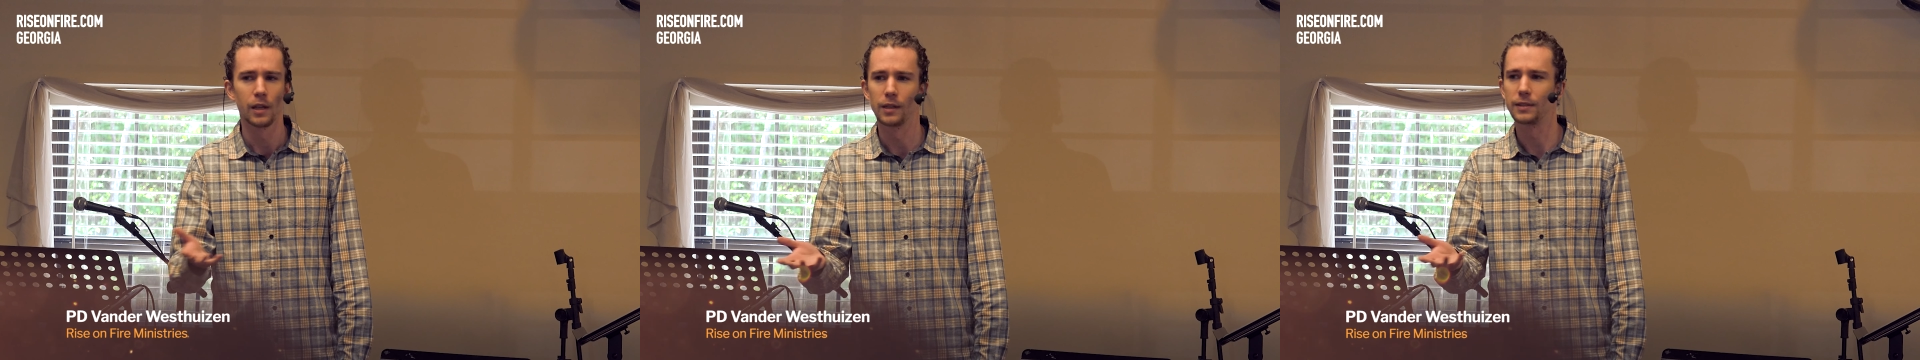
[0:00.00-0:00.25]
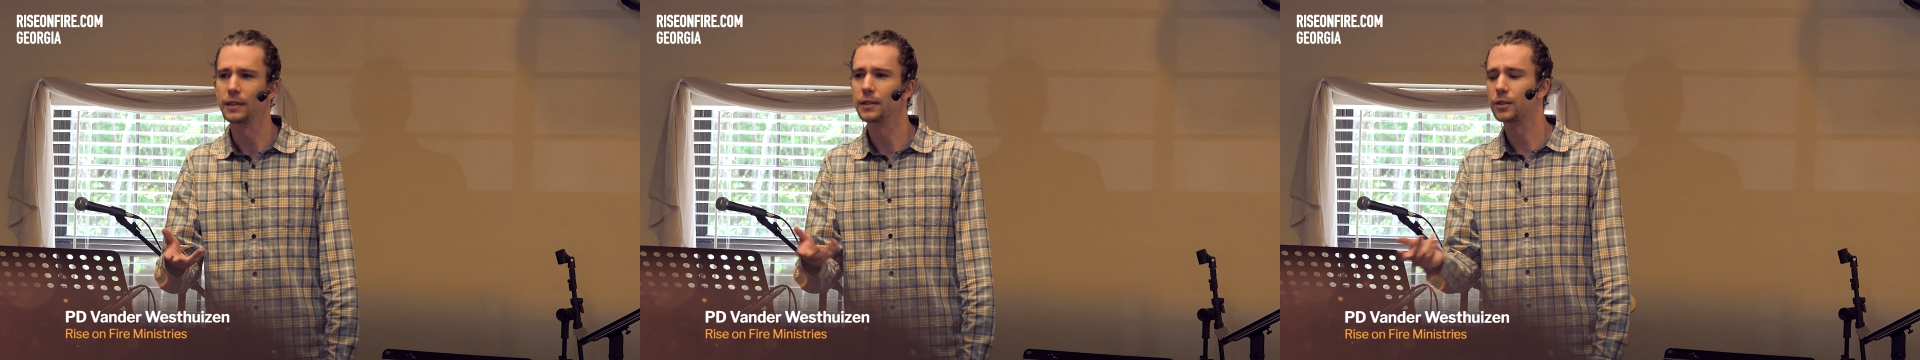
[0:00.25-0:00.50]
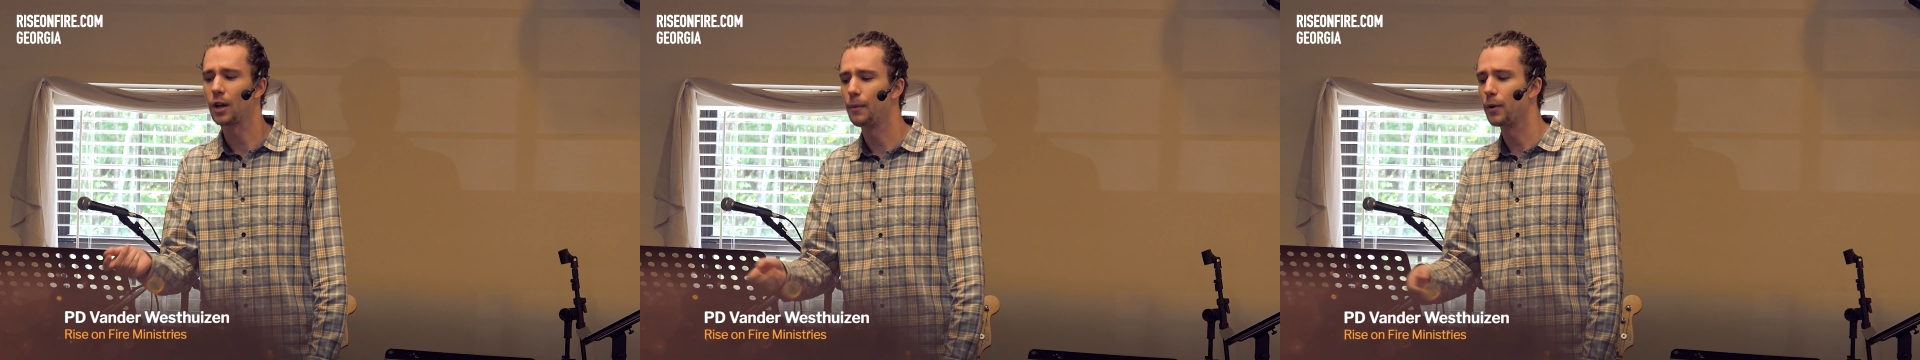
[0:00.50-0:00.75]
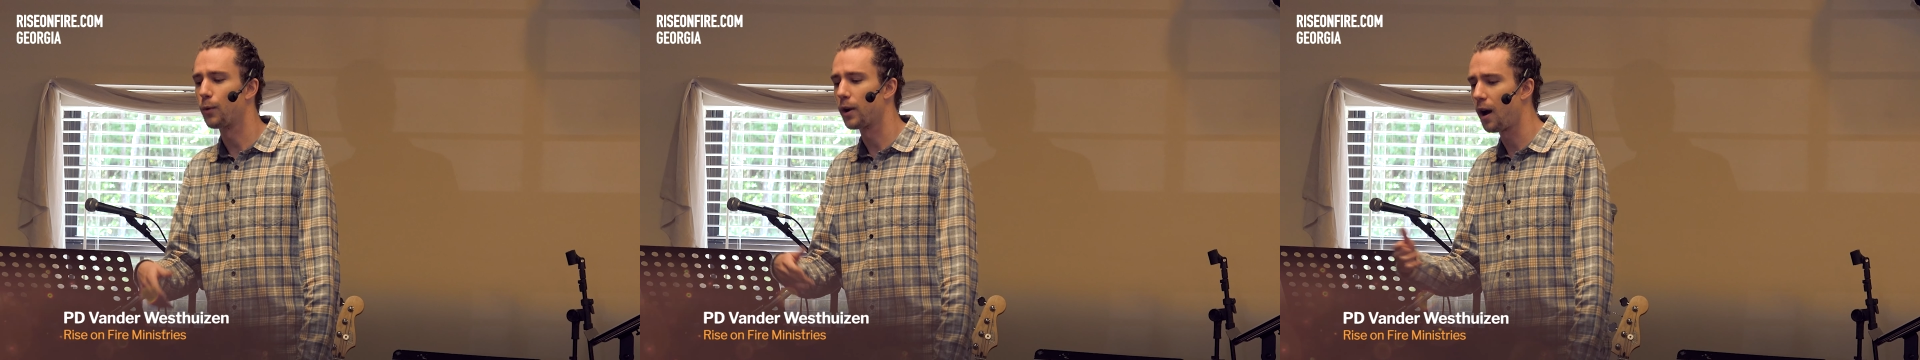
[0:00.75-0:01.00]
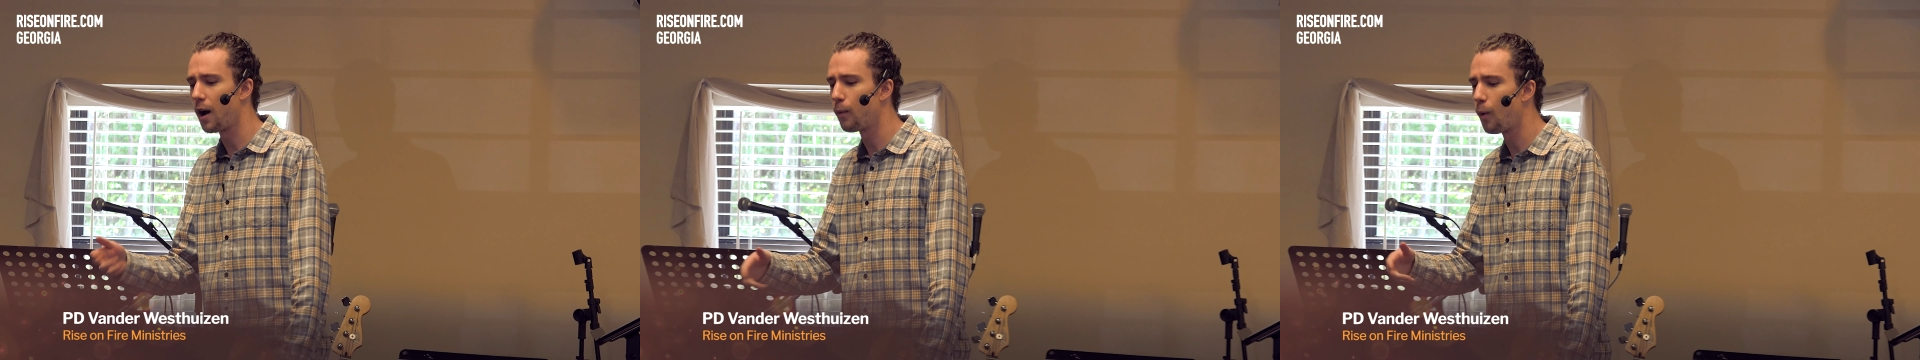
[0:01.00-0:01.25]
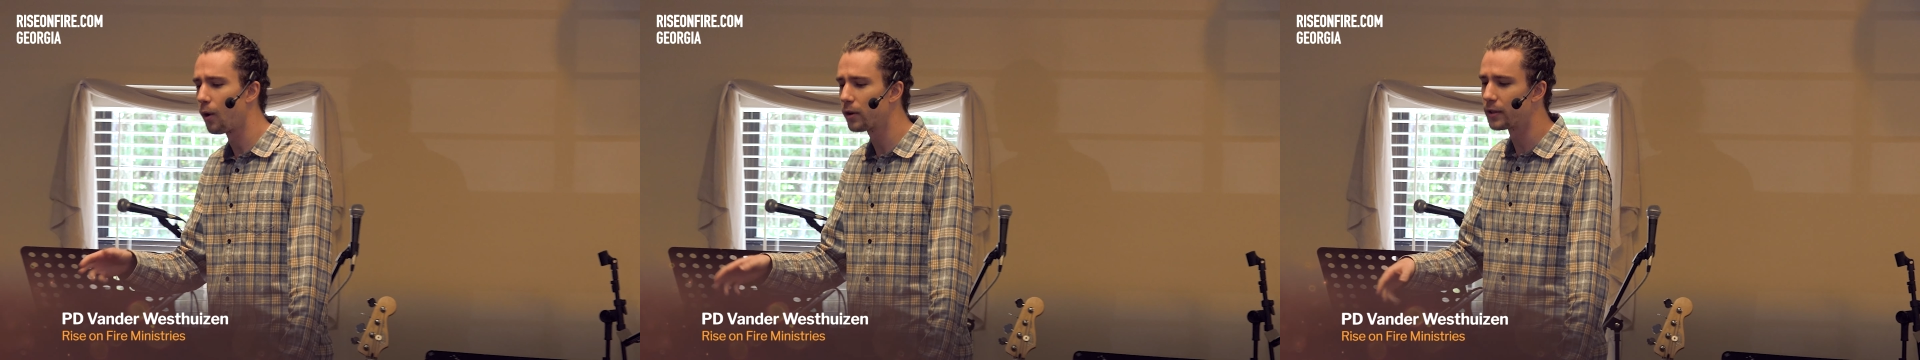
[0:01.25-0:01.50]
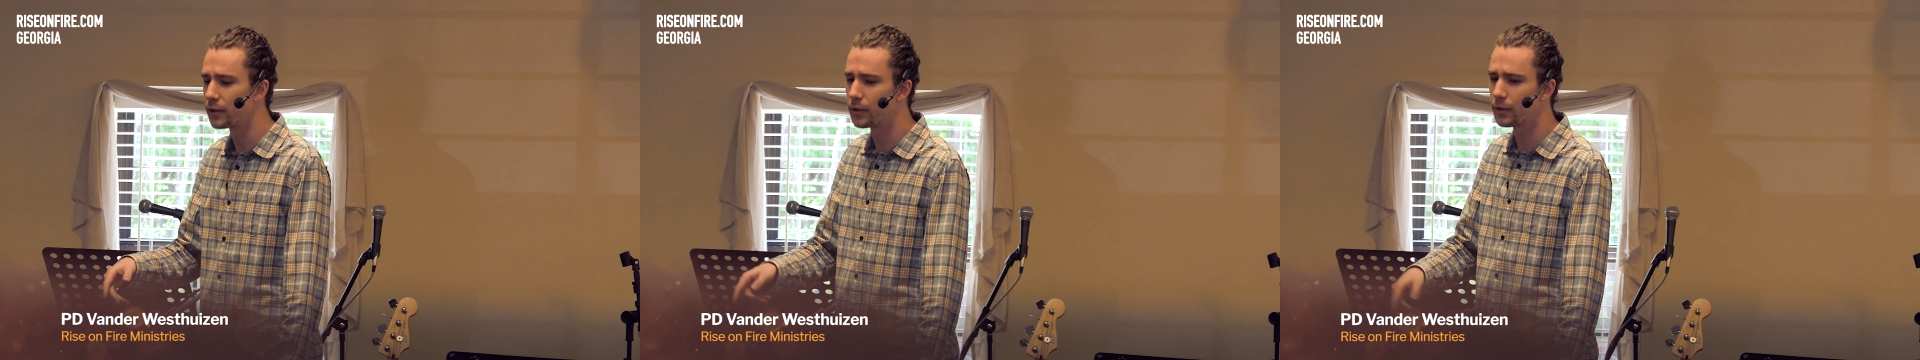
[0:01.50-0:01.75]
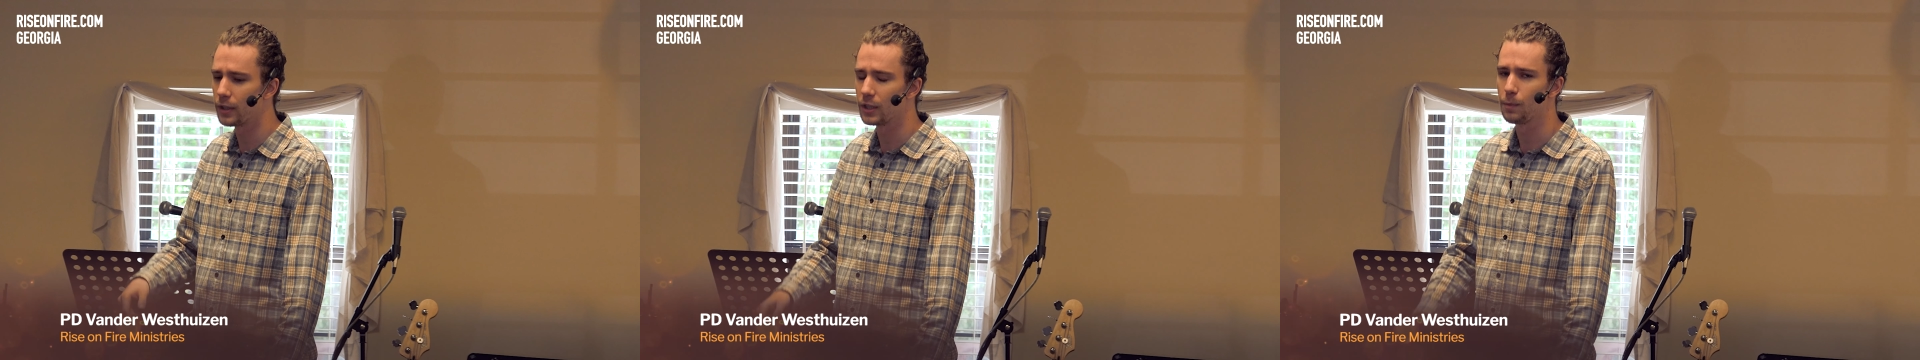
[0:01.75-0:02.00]
You see, Simon, when I walked
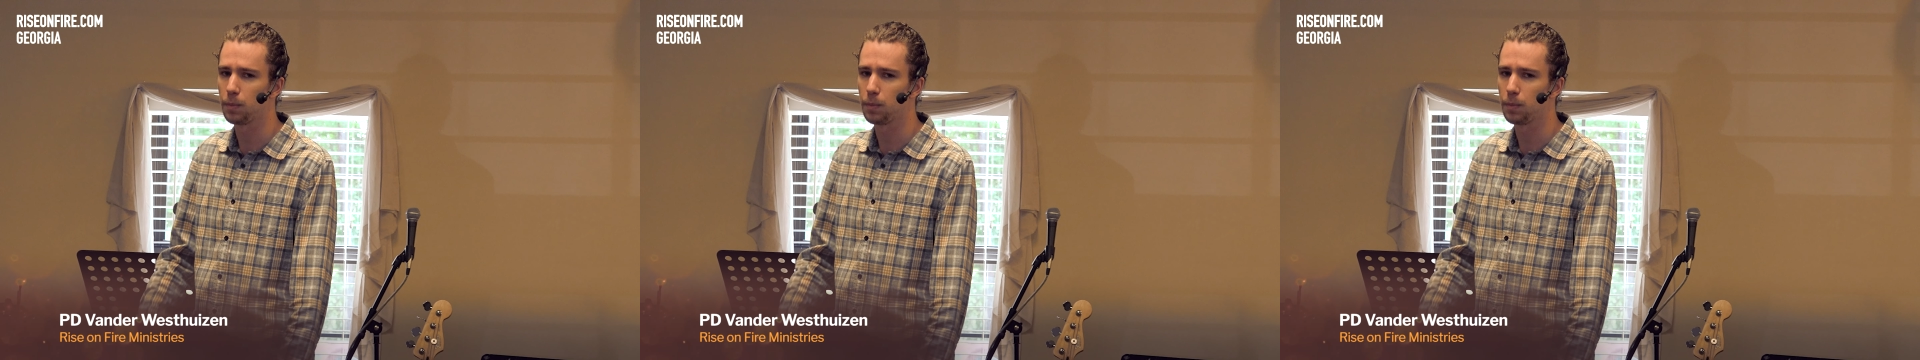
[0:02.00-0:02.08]
into this